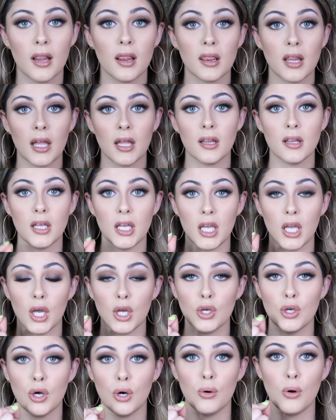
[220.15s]
lightly
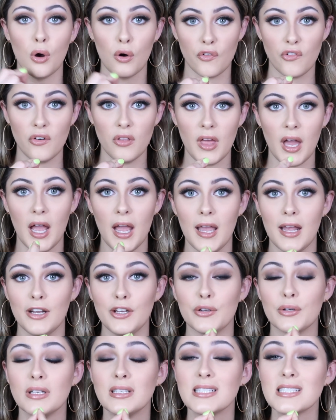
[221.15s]
go over that, and
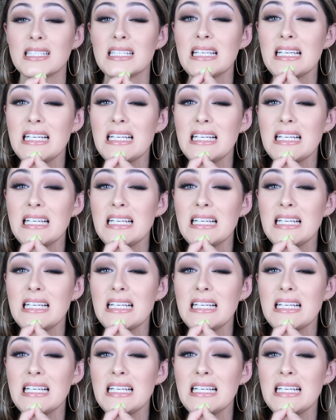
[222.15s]
you can